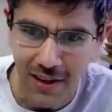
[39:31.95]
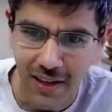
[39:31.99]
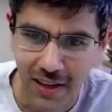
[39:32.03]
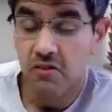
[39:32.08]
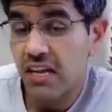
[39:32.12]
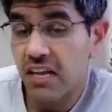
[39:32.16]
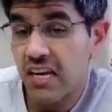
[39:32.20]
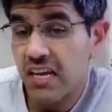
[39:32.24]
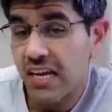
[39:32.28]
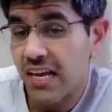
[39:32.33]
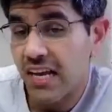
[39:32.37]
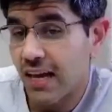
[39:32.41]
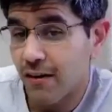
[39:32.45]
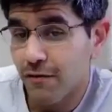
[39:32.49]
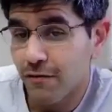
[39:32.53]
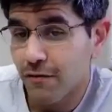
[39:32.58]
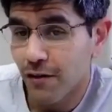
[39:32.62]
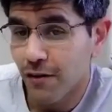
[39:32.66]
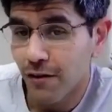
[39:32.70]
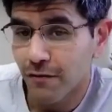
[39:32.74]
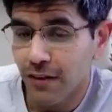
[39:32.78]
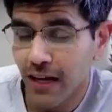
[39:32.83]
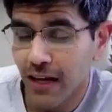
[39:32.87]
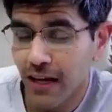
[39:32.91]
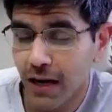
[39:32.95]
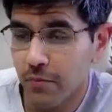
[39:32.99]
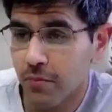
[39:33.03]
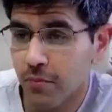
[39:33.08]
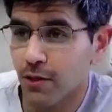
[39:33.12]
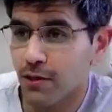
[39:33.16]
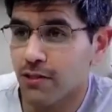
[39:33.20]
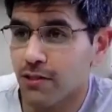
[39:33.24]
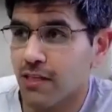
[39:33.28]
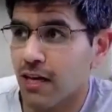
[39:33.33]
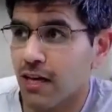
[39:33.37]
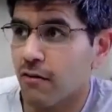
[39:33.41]
We're very careful of that
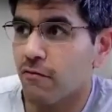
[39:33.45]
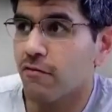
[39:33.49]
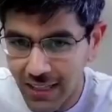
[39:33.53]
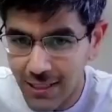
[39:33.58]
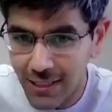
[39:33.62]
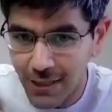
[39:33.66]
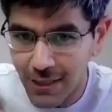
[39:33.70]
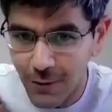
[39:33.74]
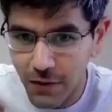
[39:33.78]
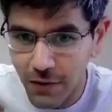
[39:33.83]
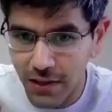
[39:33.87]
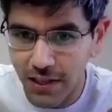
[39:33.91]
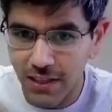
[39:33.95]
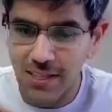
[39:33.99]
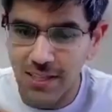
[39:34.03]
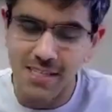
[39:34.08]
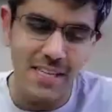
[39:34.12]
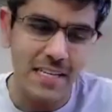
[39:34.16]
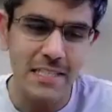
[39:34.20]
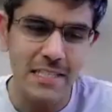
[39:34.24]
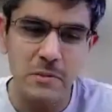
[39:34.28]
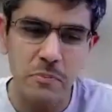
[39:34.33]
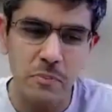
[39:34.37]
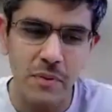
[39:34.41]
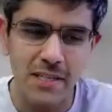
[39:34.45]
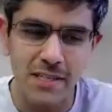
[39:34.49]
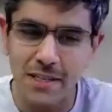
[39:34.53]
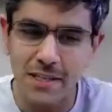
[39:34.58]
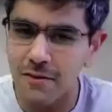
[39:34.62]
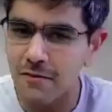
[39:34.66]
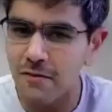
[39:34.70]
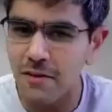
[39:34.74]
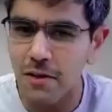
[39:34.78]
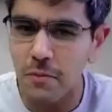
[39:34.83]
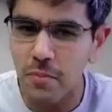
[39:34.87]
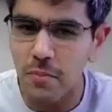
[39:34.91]
because I just feel the
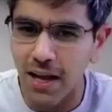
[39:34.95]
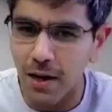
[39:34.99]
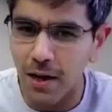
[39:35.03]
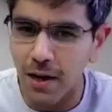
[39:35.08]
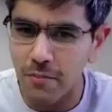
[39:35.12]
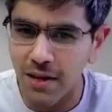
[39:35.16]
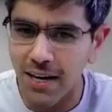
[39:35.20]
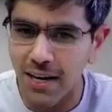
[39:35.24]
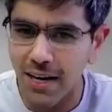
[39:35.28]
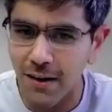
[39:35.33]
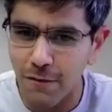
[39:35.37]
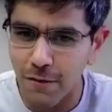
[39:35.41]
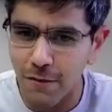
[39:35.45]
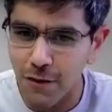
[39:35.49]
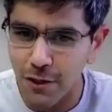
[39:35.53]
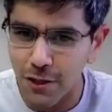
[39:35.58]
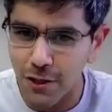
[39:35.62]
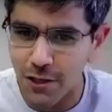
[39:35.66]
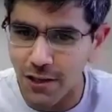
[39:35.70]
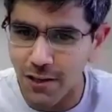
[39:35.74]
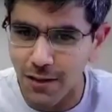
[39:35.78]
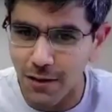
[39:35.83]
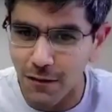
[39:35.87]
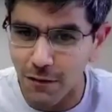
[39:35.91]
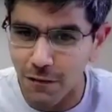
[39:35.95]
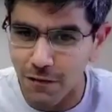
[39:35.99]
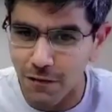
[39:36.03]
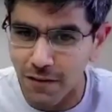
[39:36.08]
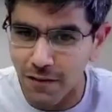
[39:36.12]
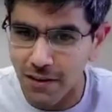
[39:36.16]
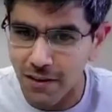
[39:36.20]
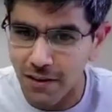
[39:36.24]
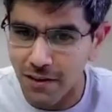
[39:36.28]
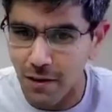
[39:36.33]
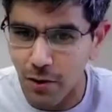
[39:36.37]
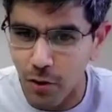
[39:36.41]
salesperson will become inefficient if
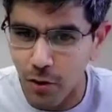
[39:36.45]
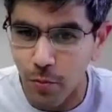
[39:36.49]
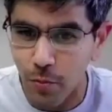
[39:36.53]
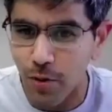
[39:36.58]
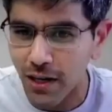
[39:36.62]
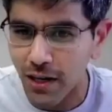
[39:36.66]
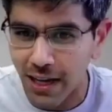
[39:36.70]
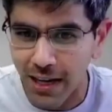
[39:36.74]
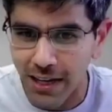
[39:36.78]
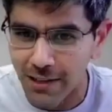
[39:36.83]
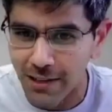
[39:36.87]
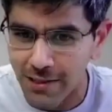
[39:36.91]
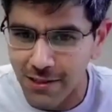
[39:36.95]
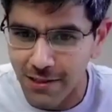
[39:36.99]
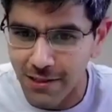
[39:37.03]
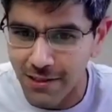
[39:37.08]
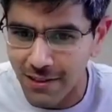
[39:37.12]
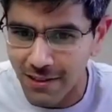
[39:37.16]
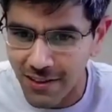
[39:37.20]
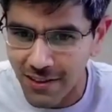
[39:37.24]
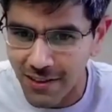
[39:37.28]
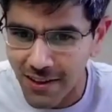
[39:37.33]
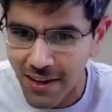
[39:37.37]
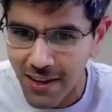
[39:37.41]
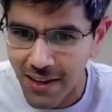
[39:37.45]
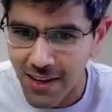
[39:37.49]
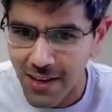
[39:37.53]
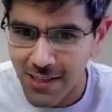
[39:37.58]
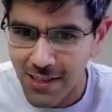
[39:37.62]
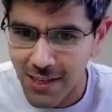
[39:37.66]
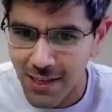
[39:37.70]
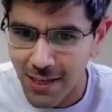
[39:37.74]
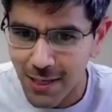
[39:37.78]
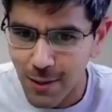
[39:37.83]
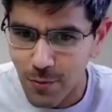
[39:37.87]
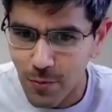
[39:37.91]
we robotize the
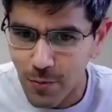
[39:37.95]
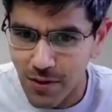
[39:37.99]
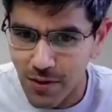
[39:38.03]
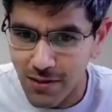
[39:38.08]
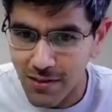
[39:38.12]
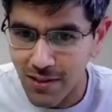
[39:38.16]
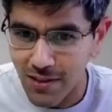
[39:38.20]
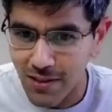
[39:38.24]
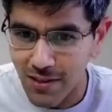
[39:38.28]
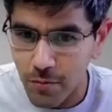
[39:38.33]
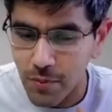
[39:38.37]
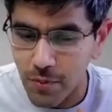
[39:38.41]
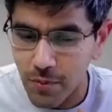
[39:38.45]
salesperson.